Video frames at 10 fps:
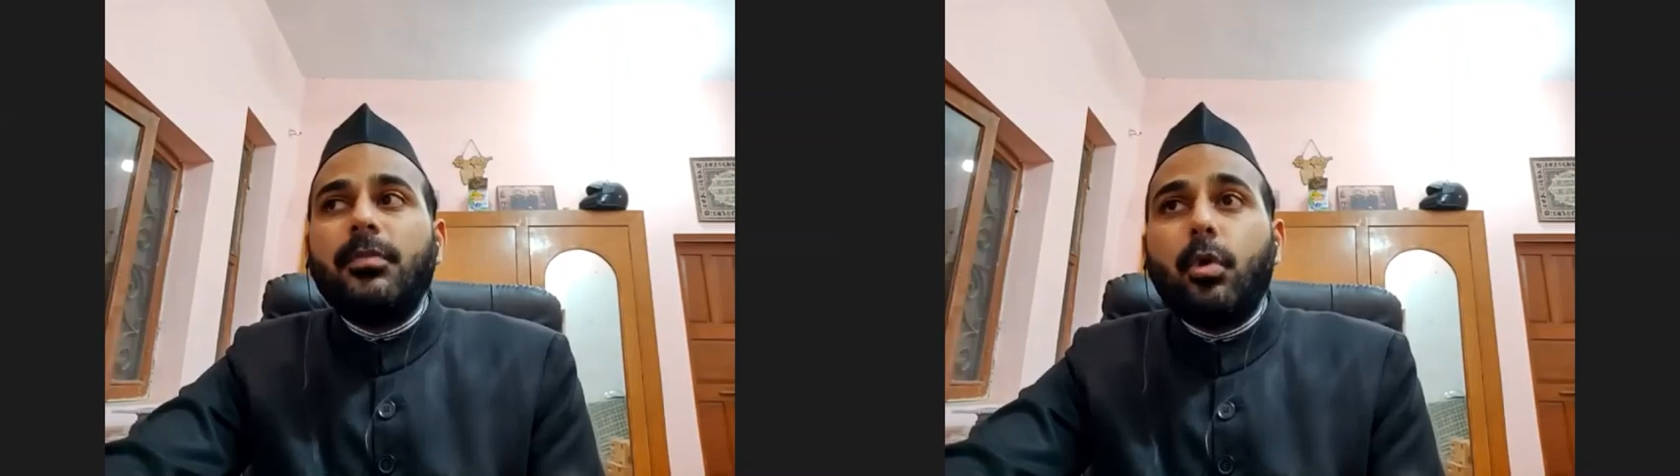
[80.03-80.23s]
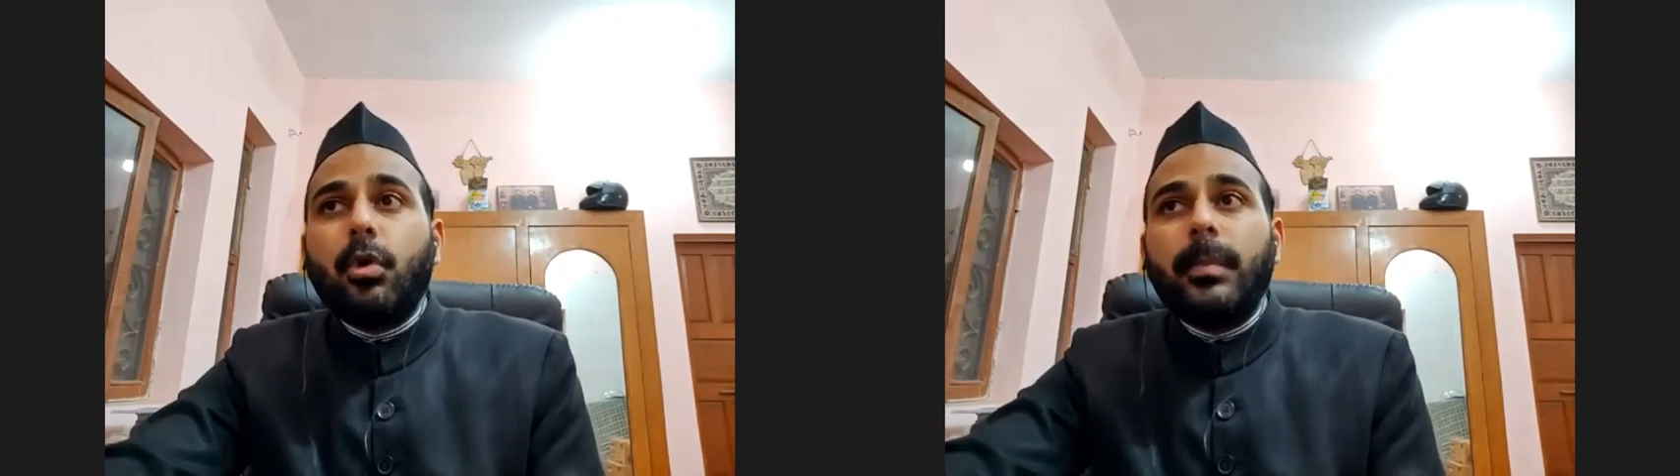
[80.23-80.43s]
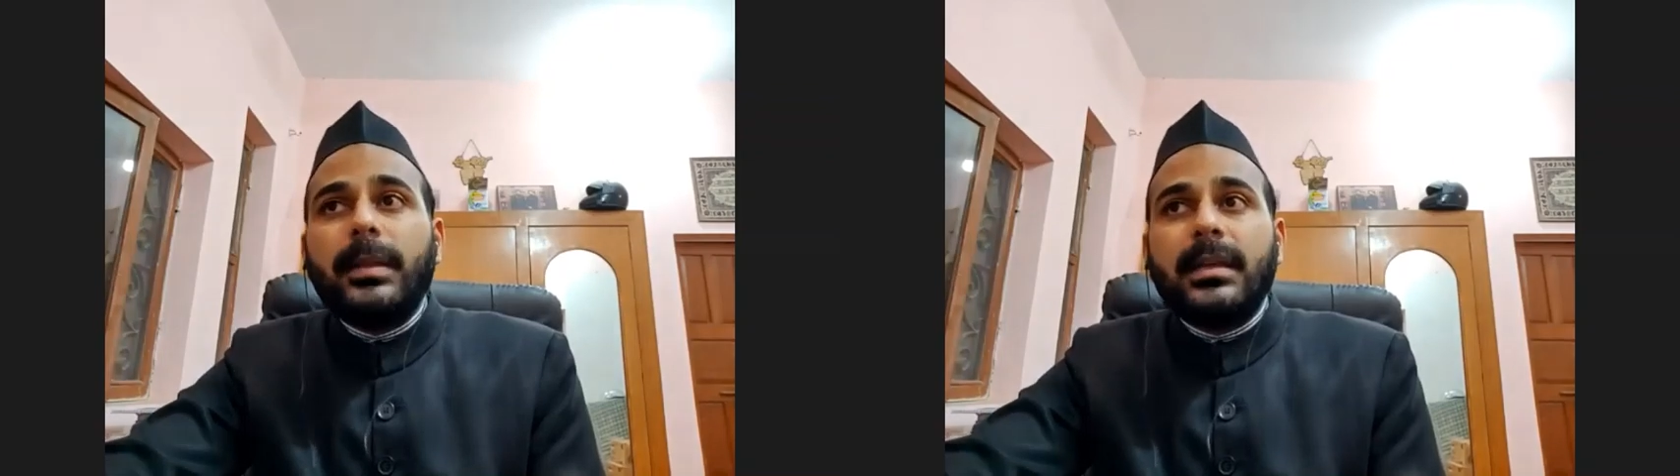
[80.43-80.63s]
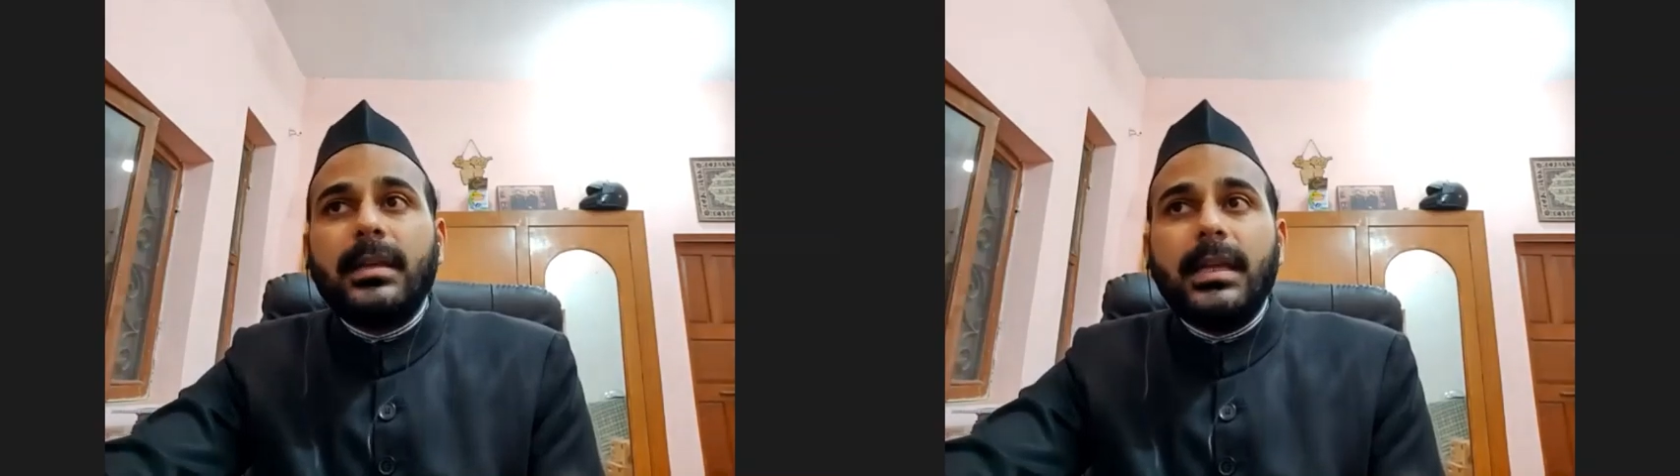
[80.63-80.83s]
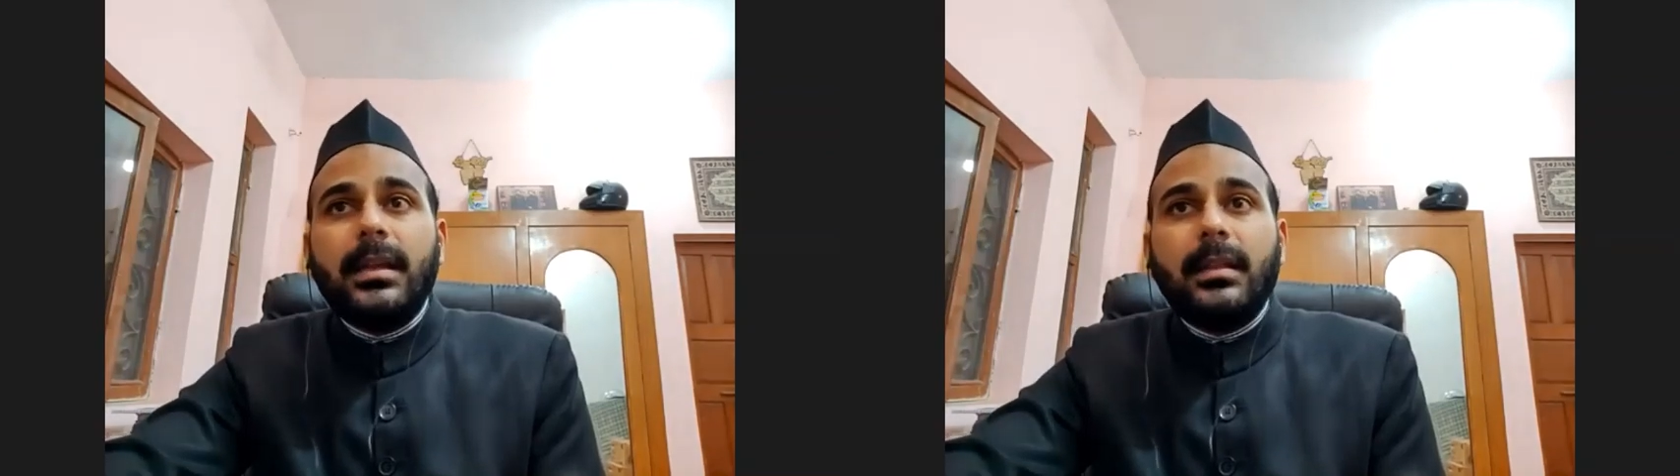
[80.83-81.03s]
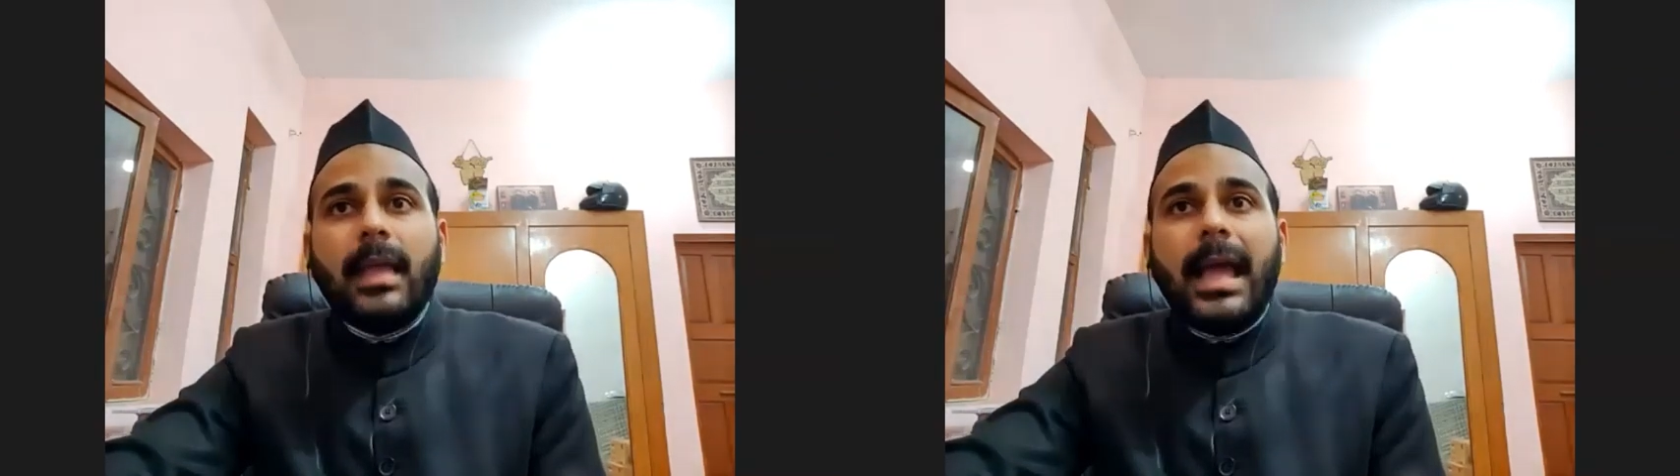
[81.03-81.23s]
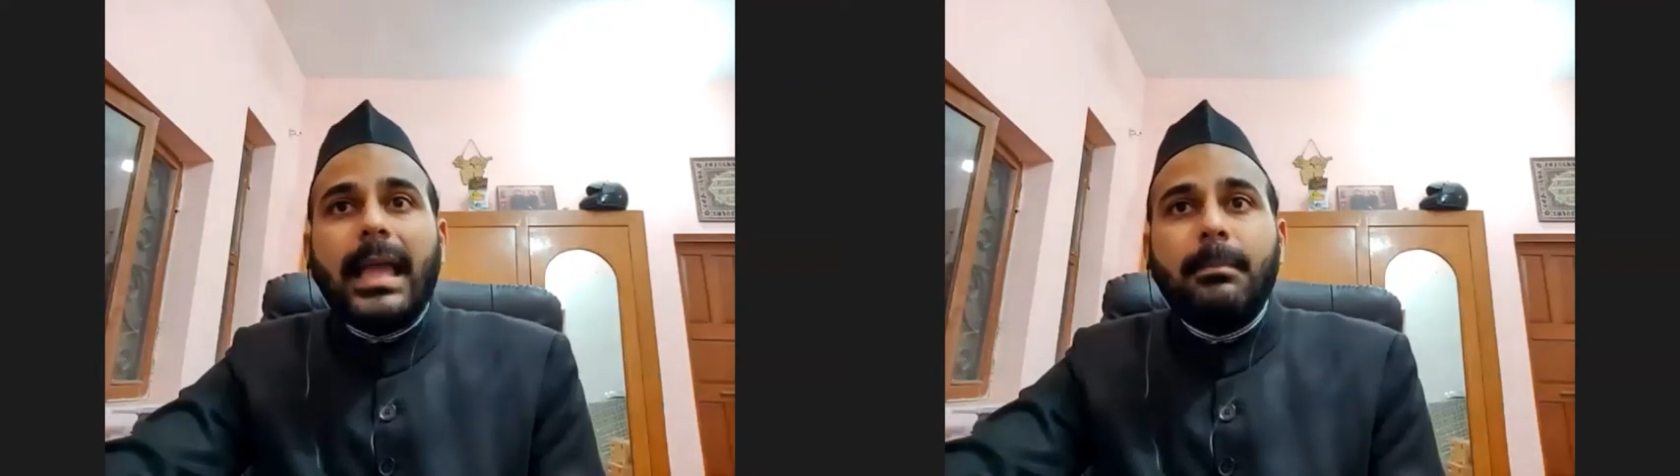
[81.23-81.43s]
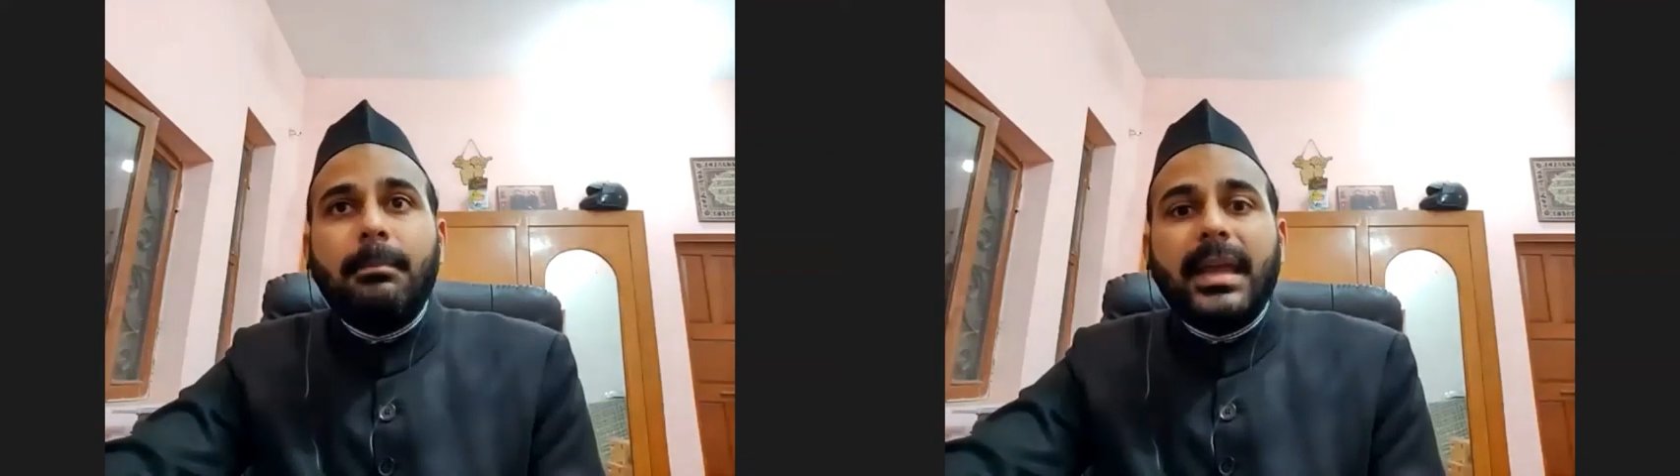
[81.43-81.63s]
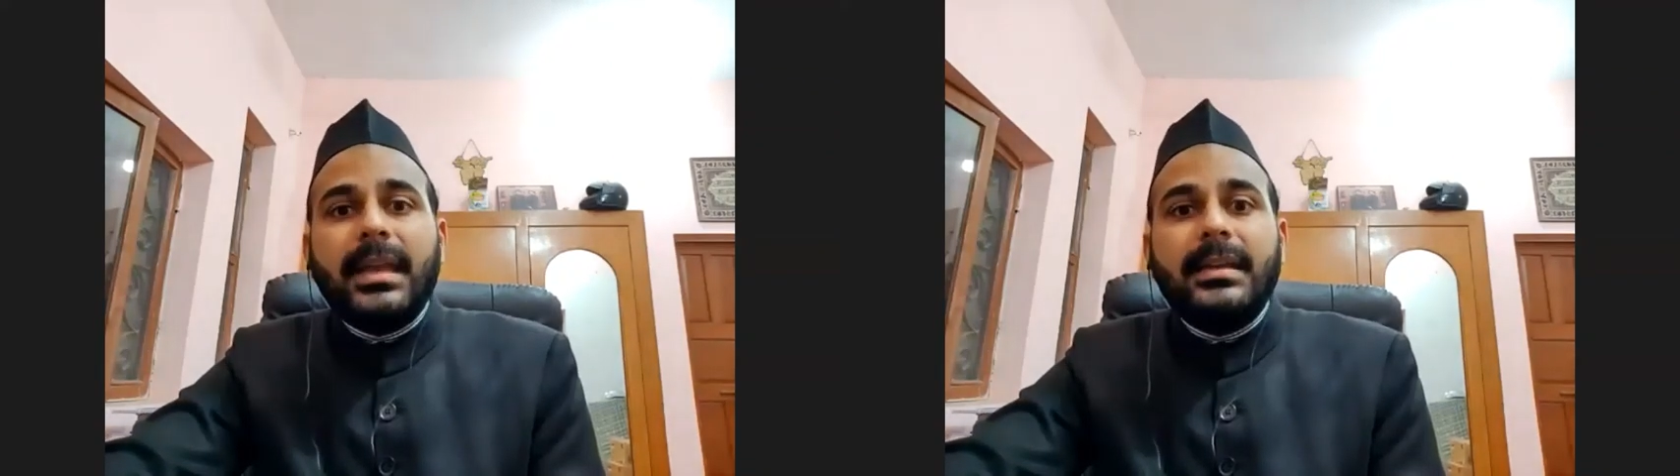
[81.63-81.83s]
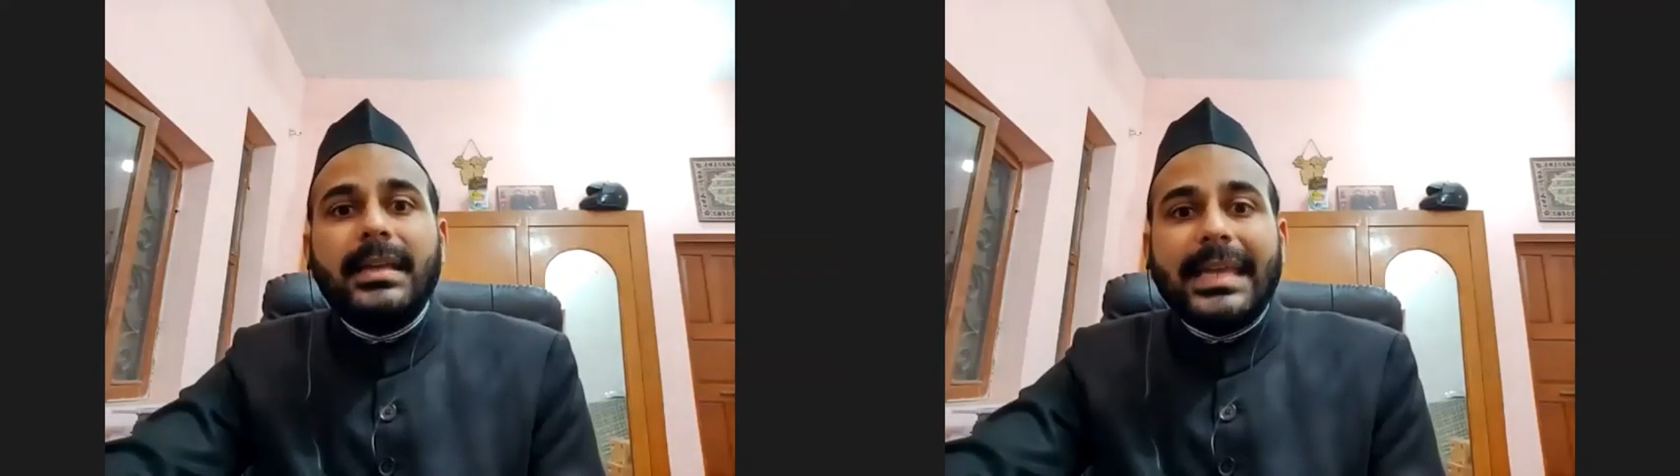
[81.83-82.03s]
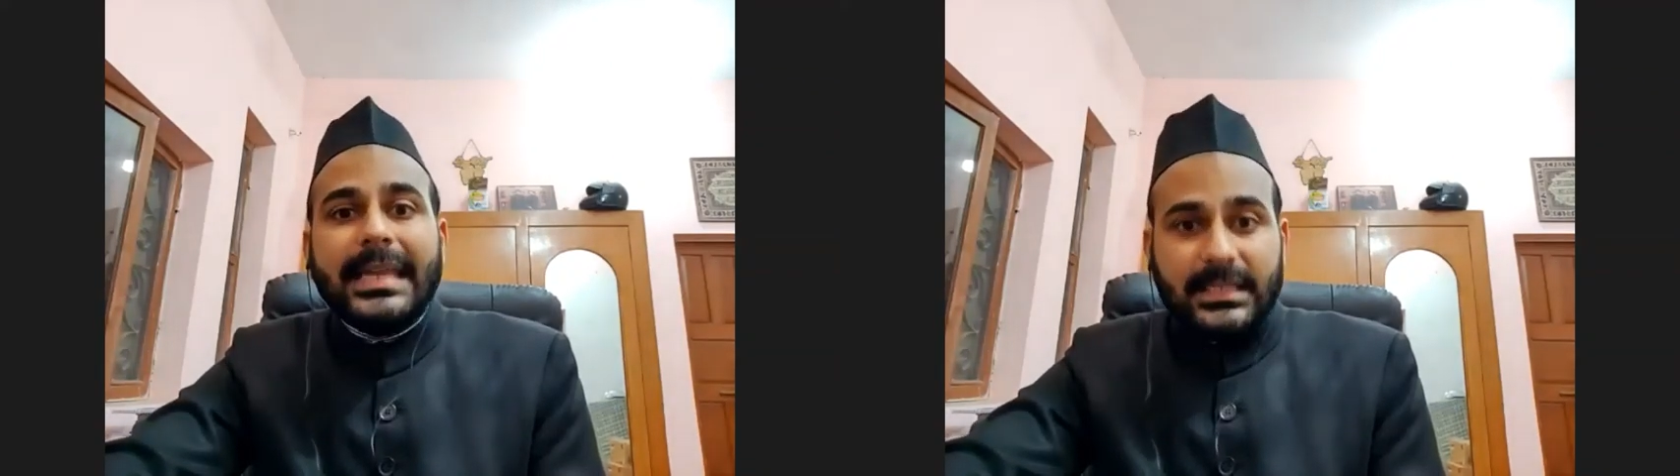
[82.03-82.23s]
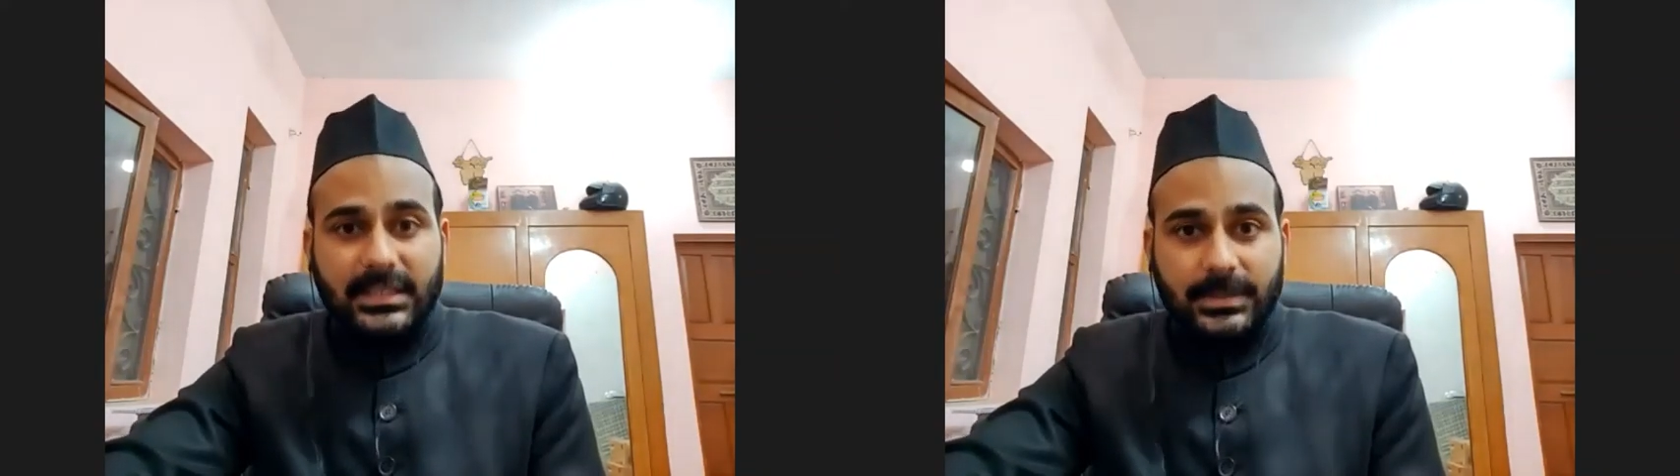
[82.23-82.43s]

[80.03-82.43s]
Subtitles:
qurbatan ilallah embedded in it.